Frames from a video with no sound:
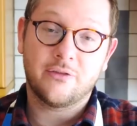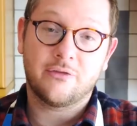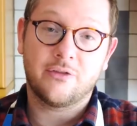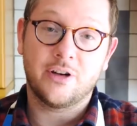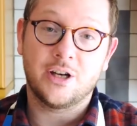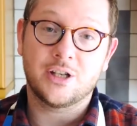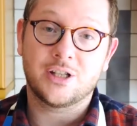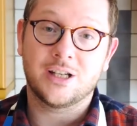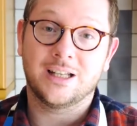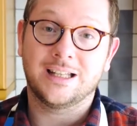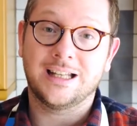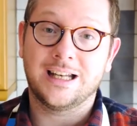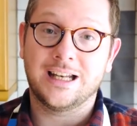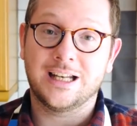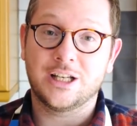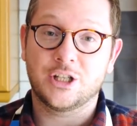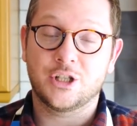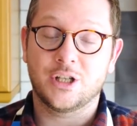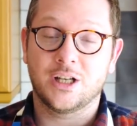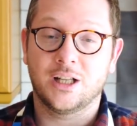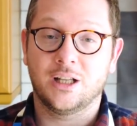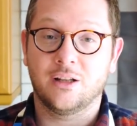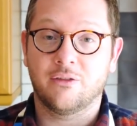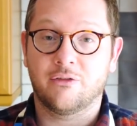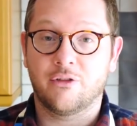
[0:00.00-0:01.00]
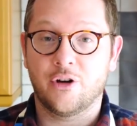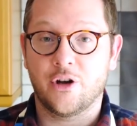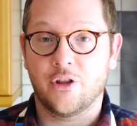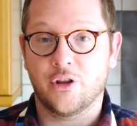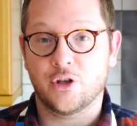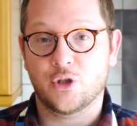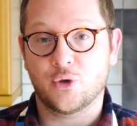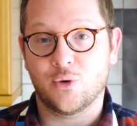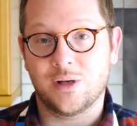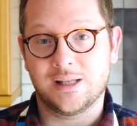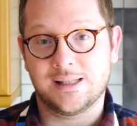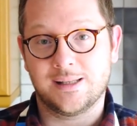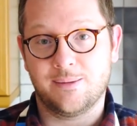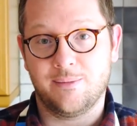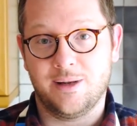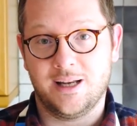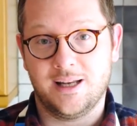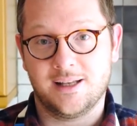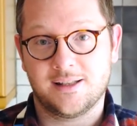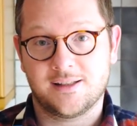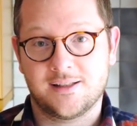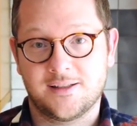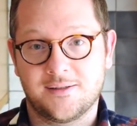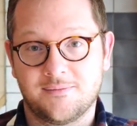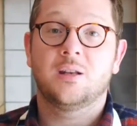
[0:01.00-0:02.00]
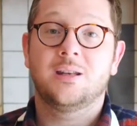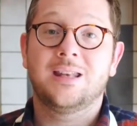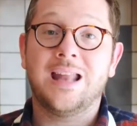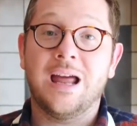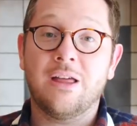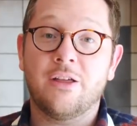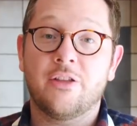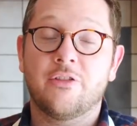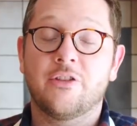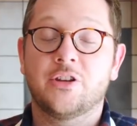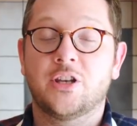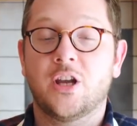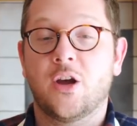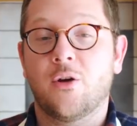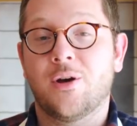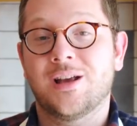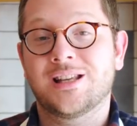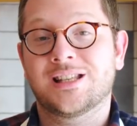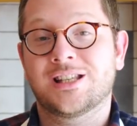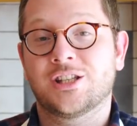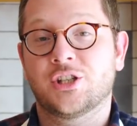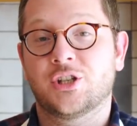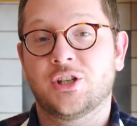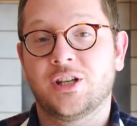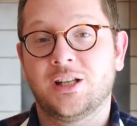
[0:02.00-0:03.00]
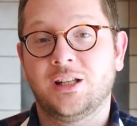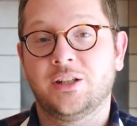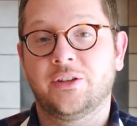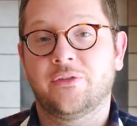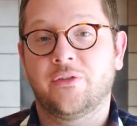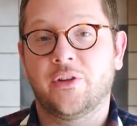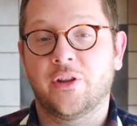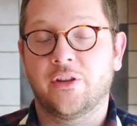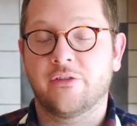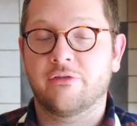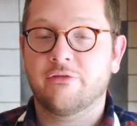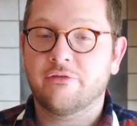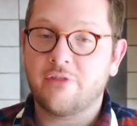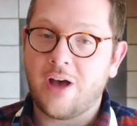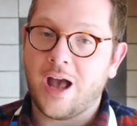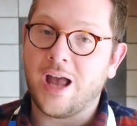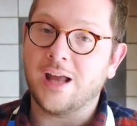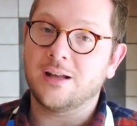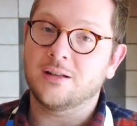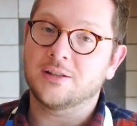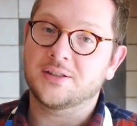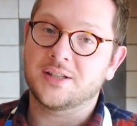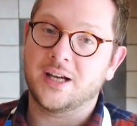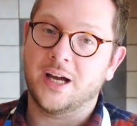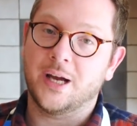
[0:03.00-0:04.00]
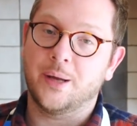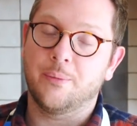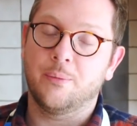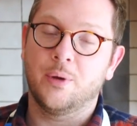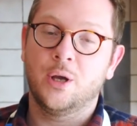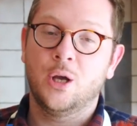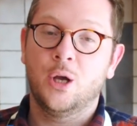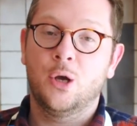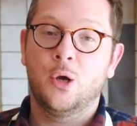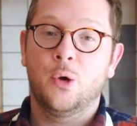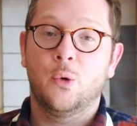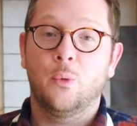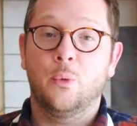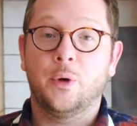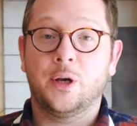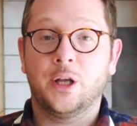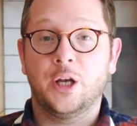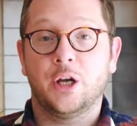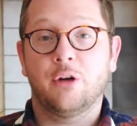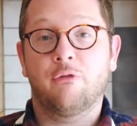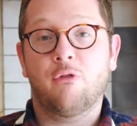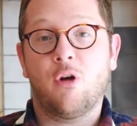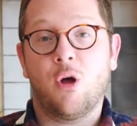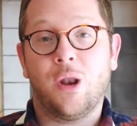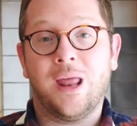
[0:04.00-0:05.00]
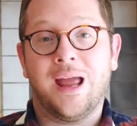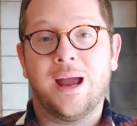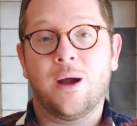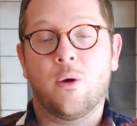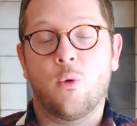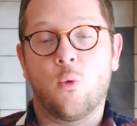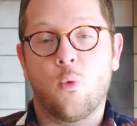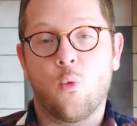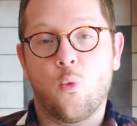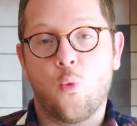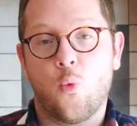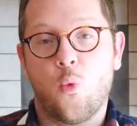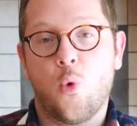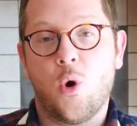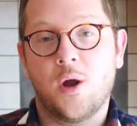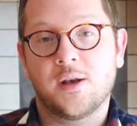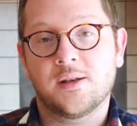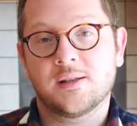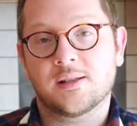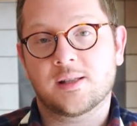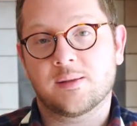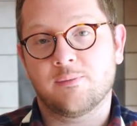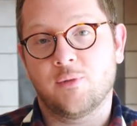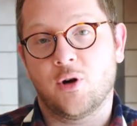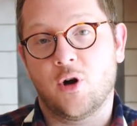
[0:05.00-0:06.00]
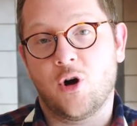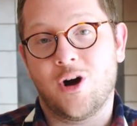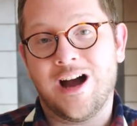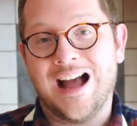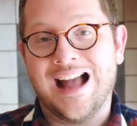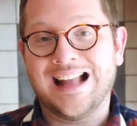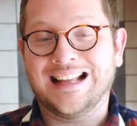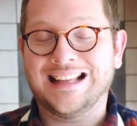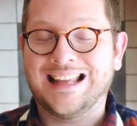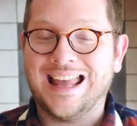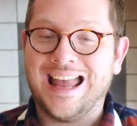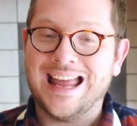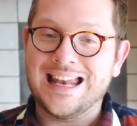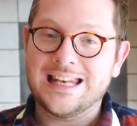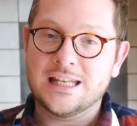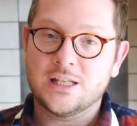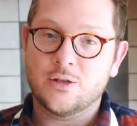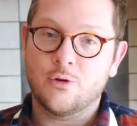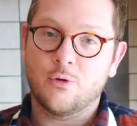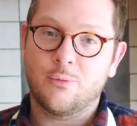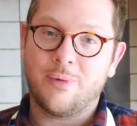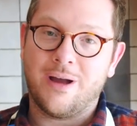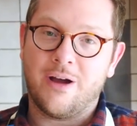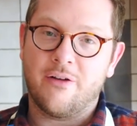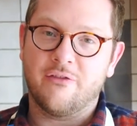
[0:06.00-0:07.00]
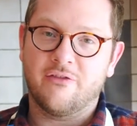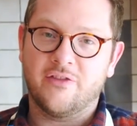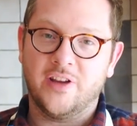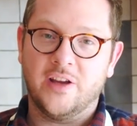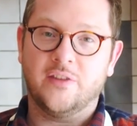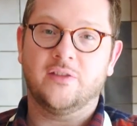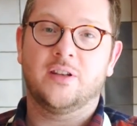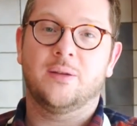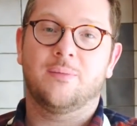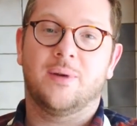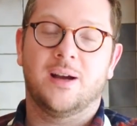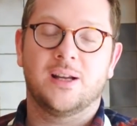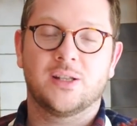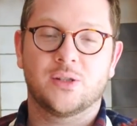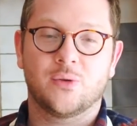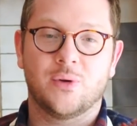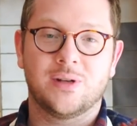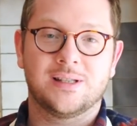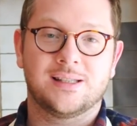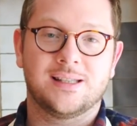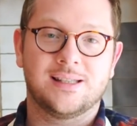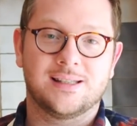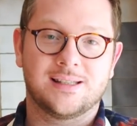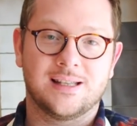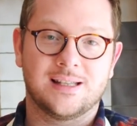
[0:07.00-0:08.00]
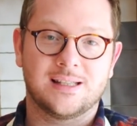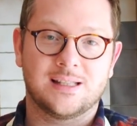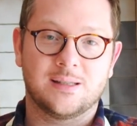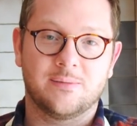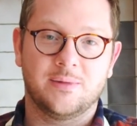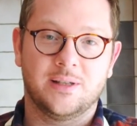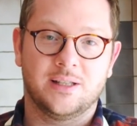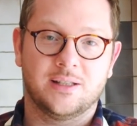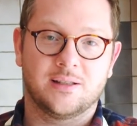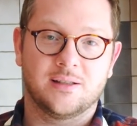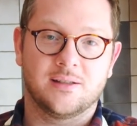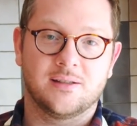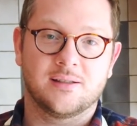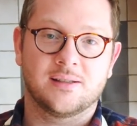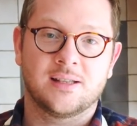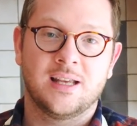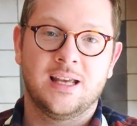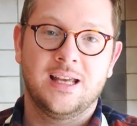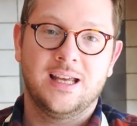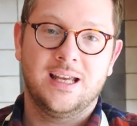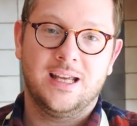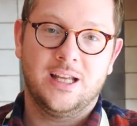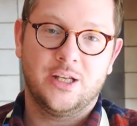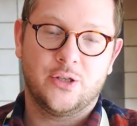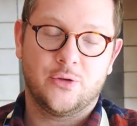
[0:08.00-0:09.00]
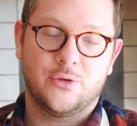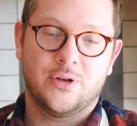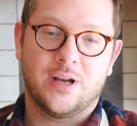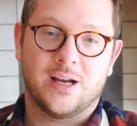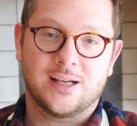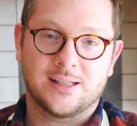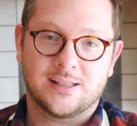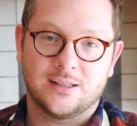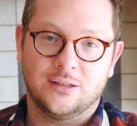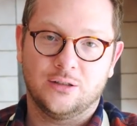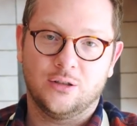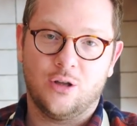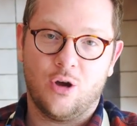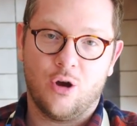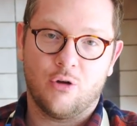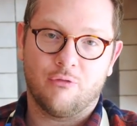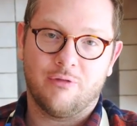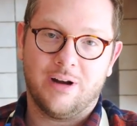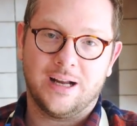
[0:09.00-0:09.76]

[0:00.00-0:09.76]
the fridge and let it chill for another twenty minutes. Now that the dough has chilled for the final time, we're gonna roll out once more, again to about fifty by twenty centimeters, to a nice long